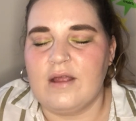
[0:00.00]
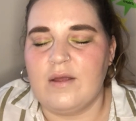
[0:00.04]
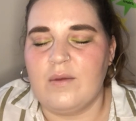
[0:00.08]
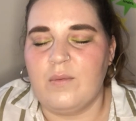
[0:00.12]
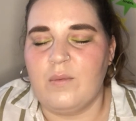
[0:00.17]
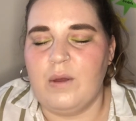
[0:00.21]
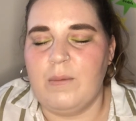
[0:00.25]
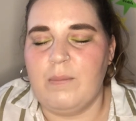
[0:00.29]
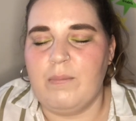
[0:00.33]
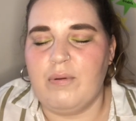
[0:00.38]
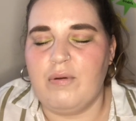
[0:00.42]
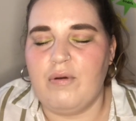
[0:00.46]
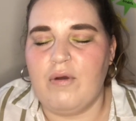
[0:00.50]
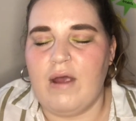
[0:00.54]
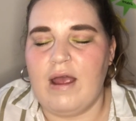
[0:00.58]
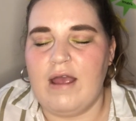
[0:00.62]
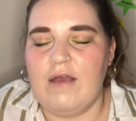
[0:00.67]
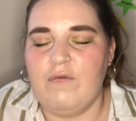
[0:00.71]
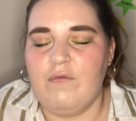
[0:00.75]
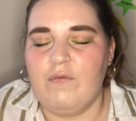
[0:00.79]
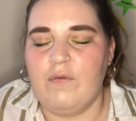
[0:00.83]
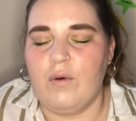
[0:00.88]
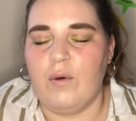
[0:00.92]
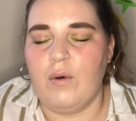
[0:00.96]
We pray
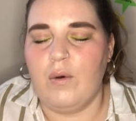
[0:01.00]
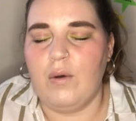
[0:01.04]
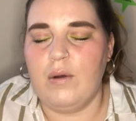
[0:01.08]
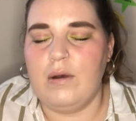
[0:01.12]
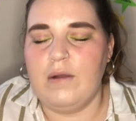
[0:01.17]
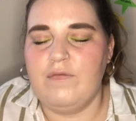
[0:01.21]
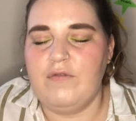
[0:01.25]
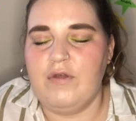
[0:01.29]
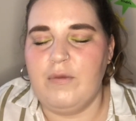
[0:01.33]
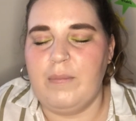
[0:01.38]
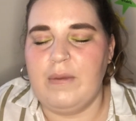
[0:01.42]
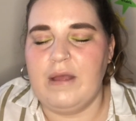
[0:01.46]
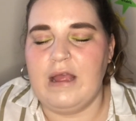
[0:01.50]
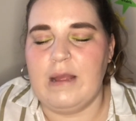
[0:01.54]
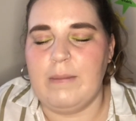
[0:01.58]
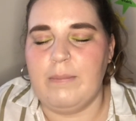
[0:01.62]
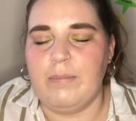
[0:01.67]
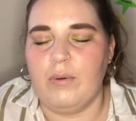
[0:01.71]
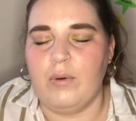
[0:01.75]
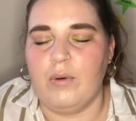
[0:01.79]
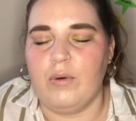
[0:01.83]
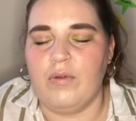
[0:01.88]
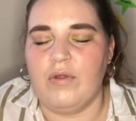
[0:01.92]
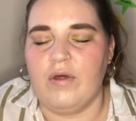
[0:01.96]
for all of the
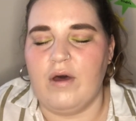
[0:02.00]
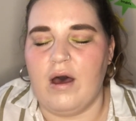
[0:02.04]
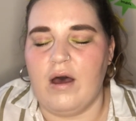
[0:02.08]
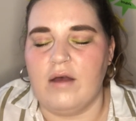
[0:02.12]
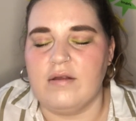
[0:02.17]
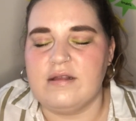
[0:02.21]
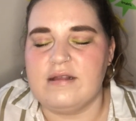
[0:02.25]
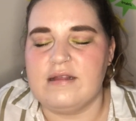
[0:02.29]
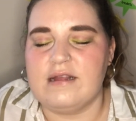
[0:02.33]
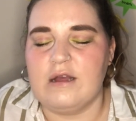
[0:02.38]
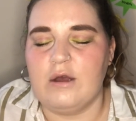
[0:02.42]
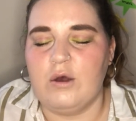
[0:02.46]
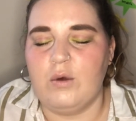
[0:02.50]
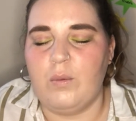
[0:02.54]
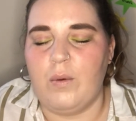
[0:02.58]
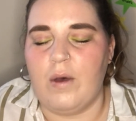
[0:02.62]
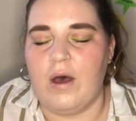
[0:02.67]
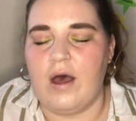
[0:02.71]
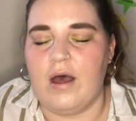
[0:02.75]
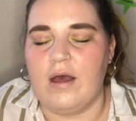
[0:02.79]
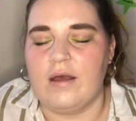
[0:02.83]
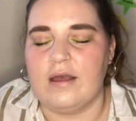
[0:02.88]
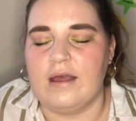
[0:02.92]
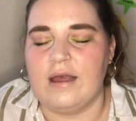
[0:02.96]
people that are still
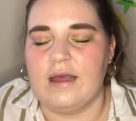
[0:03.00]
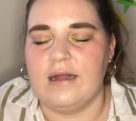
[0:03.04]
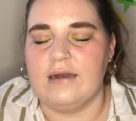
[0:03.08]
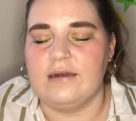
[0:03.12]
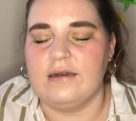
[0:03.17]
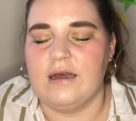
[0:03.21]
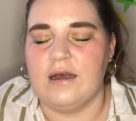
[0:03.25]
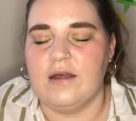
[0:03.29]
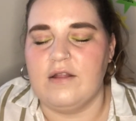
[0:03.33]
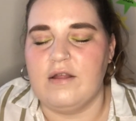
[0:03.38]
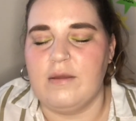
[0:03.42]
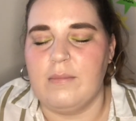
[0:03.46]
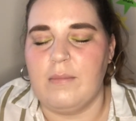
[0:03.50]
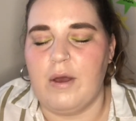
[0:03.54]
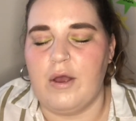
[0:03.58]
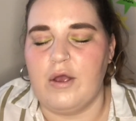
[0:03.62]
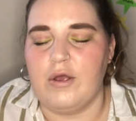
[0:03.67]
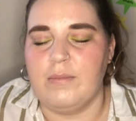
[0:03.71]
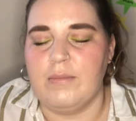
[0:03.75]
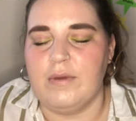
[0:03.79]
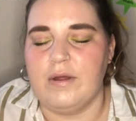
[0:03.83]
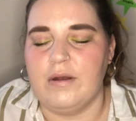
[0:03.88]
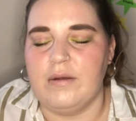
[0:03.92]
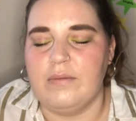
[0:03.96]
working at the
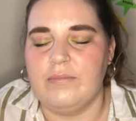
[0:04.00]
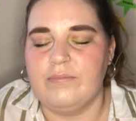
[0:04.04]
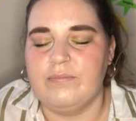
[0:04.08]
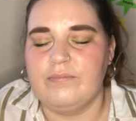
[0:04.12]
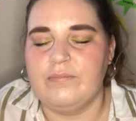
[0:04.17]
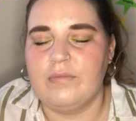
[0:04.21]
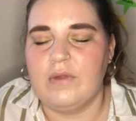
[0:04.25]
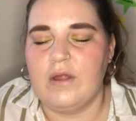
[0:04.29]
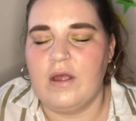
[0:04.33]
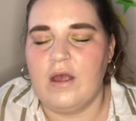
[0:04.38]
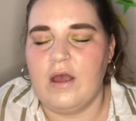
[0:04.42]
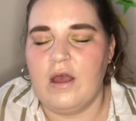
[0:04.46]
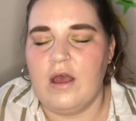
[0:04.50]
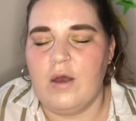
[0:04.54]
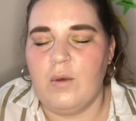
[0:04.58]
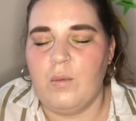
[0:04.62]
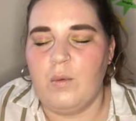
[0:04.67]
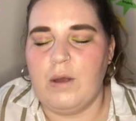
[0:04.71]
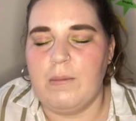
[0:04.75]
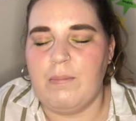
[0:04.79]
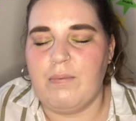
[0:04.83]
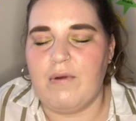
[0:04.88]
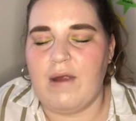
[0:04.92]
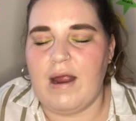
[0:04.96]
moment.
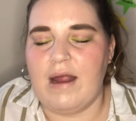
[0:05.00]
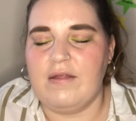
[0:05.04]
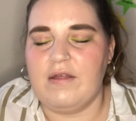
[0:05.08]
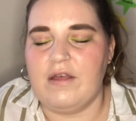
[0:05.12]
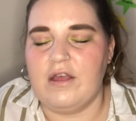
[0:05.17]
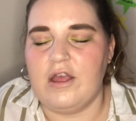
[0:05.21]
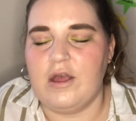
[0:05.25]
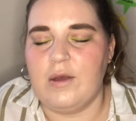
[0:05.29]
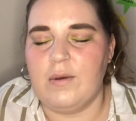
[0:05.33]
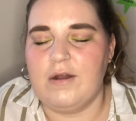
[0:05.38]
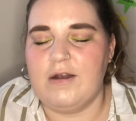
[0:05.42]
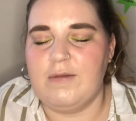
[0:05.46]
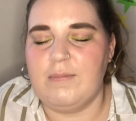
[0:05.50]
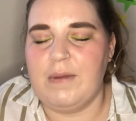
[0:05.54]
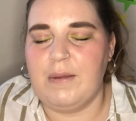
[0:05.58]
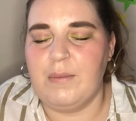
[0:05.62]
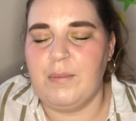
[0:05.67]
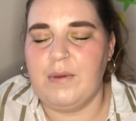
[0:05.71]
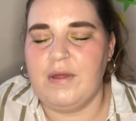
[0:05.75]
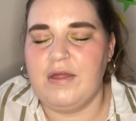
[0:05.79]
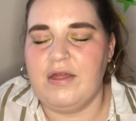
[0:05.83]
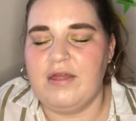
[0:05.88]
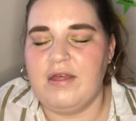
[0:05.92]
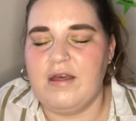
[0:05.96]
We pray that you would be
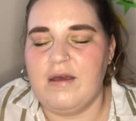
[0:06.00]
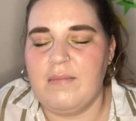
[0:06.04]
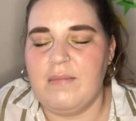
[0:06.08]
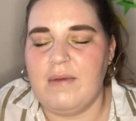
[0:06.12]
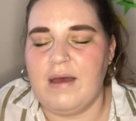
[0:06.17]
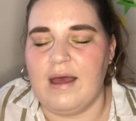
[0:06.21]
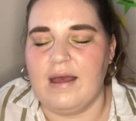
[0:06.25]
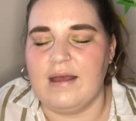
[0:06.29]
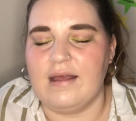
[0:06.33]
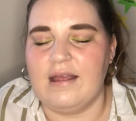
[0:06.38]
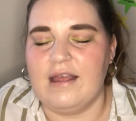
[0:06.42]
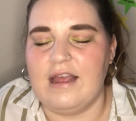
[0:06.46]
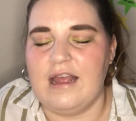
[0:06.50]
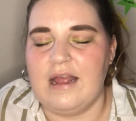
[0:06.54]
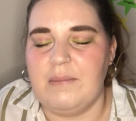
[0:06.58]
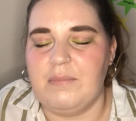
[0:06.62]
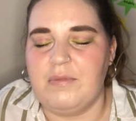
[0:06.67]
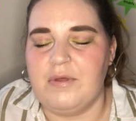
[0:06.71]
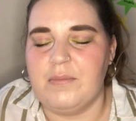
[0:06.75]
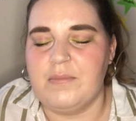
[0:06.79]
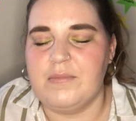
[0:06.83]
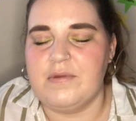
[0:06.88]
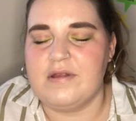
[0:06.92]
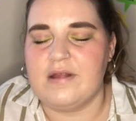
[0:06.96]
with them and keep
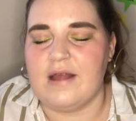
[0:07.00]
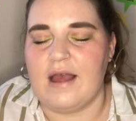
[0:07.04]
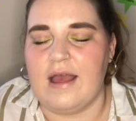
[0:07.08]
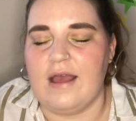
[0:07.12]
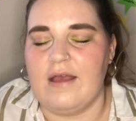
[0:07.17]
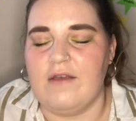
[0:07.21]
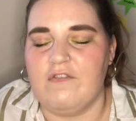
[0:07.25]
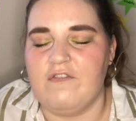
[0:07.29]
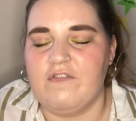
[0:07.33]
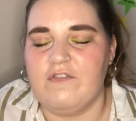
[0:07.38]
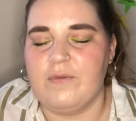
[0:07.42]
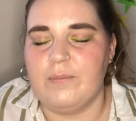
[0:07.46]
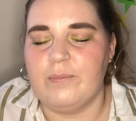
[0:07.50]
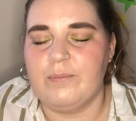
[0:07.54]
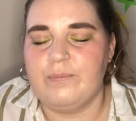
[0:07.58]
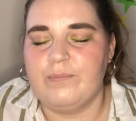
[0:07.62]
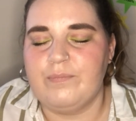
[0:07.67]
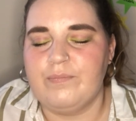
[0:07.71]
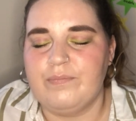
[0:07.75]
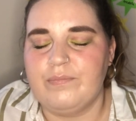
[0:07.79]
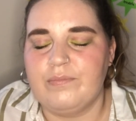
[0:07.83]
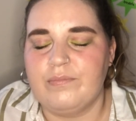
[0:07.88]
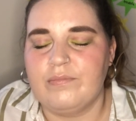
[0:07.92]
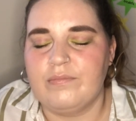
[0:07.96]
them safe.
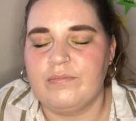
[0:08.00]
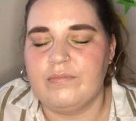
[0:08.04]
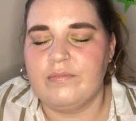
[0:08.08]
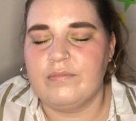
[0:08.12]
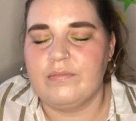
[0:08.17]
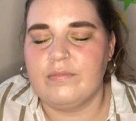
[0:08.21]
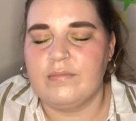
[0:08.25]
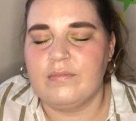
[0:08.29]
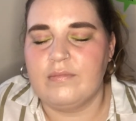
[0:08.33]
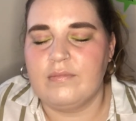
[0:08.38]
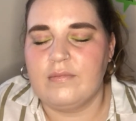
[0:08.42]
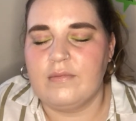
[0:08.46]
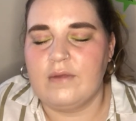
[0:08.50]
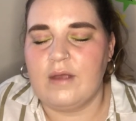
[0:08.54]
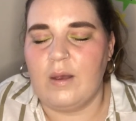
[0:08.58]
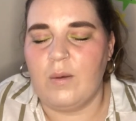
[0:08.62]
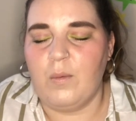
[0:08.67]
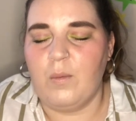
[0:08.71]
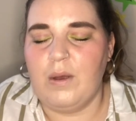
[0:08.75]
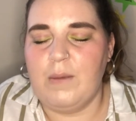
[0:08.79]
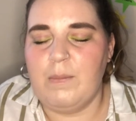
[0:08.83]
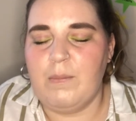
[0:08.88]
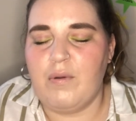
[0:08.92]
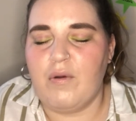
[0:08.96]

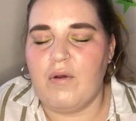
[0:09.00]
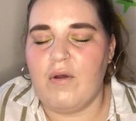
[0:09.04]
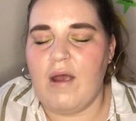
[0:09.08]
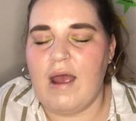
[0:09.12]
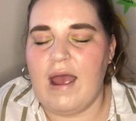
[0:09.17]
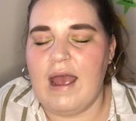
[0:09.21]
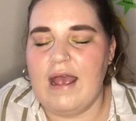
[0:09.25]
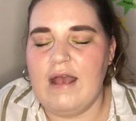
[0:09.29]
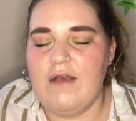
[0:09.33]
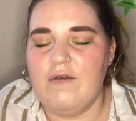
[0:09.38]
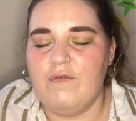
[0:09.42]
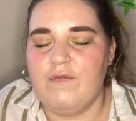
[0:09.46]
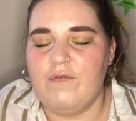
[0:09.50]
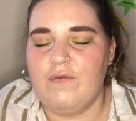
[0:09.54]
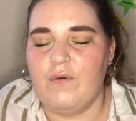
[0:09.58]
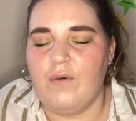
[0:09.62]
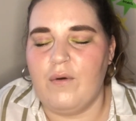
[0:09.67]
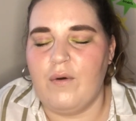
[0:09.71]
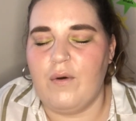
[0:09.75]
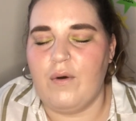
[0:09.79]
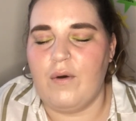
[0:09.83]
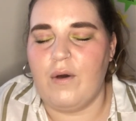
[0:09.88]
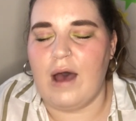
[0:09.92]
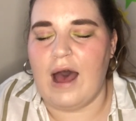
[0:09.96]
We pray for